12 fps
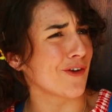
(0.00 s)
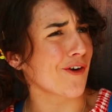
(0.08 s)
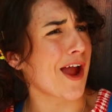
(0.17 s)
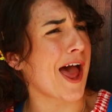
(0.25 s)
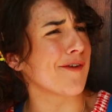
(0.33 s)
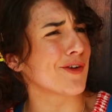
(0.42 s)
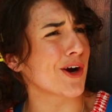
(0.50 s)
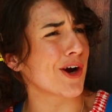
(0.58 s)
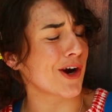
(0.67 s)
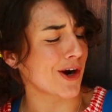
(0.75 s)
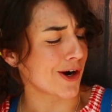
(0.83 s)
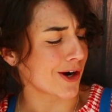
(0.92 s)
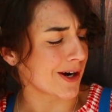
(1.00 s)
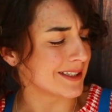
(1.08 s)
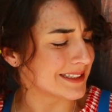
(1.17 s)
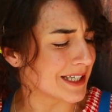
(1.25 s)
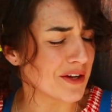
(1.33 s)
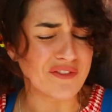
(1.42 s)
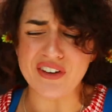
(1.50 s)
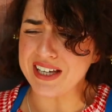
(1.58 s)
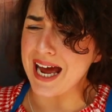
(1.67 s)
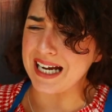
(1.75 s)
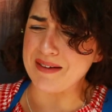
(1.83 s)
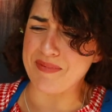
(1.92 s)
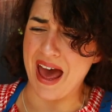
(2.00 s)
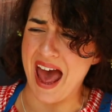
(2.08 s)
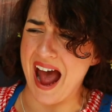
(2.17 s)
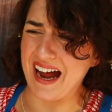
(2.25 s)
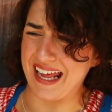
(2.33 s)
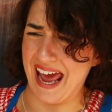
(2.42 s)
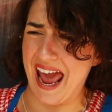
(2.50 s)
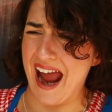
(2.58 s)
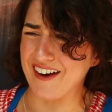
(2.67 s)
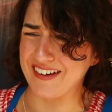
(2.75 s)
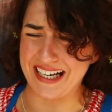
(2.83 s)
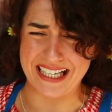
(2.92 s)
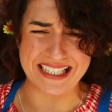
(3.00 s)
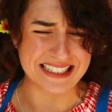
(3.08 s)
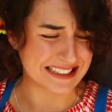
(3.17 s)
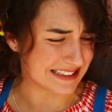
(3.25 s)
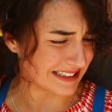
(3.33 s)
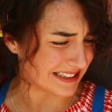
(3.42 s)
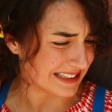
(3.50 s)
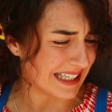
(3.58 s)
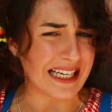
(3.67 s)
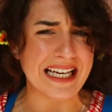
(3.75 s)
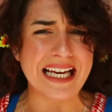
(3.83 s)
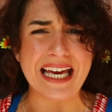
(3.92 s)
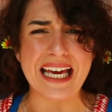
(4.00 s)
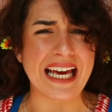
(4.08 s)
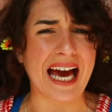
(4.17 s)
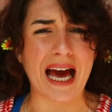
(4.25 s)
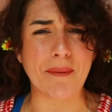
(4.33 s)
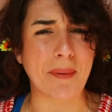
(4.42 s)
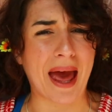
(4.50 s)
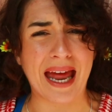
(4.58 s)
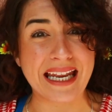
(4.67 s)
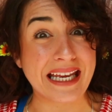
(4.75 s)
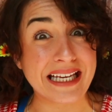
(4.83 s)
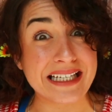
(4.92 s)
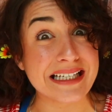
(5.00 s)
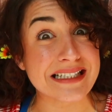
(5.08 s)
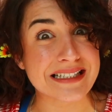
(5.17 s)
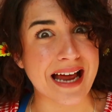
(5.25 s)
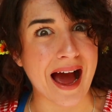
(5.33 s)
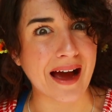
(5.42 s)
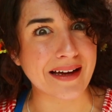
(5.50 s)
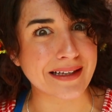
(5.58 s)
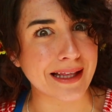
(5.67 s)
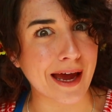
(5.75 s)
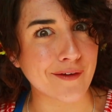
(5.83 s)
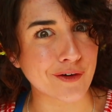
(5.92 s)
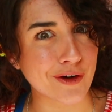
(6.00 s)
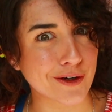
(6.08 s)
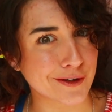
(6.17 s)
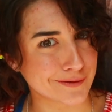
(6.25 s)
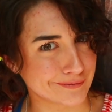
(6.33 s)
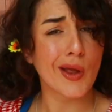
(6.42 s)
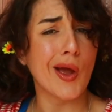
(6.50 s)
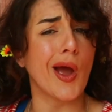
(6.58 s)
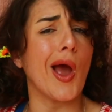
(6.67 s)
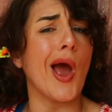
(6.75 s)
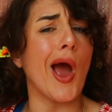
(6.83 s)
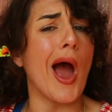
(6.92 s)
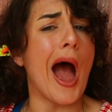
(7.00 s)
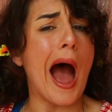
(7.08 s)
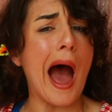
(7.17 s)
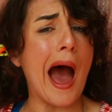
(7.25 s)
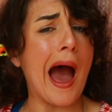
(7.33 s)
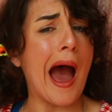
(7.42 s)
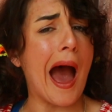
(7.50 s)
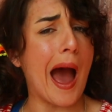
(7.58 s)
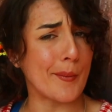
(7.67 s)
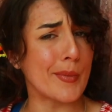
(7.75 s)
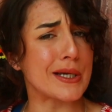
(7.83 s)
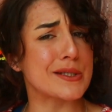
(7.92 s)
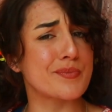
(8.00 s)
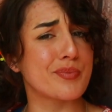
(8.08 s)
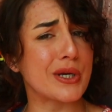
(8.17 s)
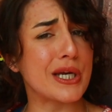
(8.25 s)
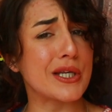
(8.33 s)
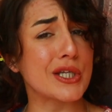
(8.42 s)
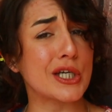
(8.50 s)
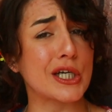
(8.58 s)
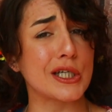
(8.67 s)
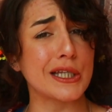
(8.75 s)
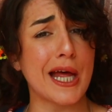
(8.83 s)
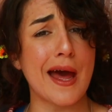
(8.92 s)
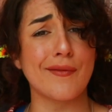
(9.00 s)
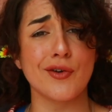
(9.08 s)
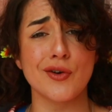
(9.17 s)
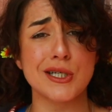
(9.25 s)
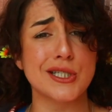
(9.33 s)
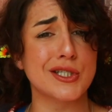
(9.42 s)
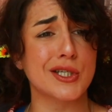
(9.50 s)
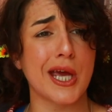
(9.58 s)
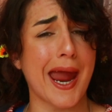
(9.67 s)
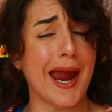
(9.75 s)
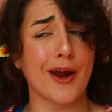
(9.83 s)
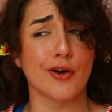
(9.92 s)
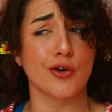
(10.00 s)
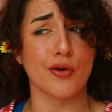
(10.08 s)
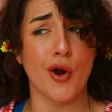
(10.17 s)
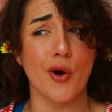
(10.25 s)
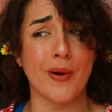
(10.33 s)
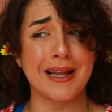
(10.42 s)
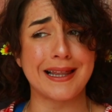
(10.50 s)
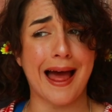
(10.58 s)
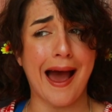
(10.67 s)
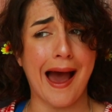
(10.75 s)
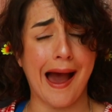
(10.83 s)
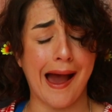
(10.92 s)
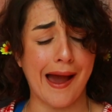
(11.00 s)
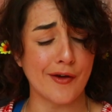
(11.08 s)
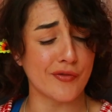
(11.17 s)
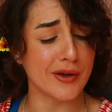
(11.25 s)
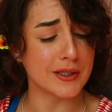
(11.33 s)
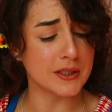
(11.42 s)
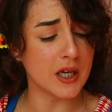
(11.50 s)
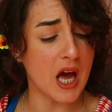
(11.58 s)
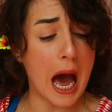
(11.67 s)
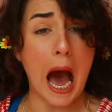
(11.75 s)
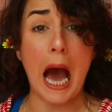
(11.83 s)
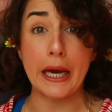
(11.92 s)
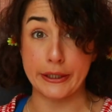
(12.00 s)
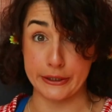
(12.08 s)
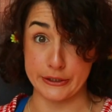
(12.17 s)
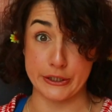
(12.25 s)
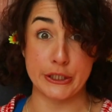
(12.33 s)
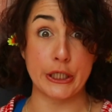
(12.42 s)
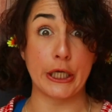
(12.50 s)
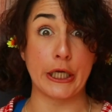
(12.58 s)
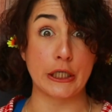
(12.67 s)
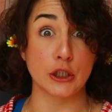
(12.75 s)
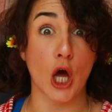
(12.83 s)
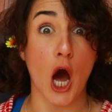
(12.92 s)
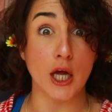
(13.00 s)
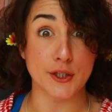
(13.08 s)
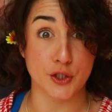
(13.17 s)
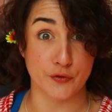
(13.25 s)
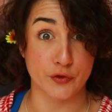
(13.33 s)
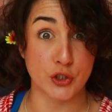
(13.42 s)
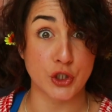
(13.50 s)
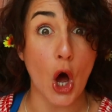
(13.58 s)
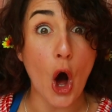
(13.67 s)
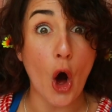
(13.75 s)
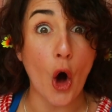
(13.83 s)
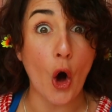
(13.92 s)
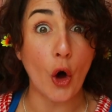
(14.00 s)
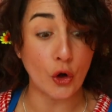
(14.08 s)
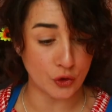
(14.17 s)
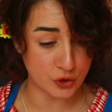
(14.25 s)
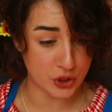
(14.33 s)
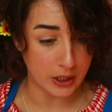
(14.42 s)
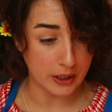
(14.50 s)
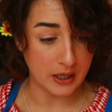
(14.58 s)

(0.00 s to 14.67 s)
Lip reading: forever. Forget about Harry. I bet he's not clever. I must be the cleverest scarecrow alive. I can sing lots of songs.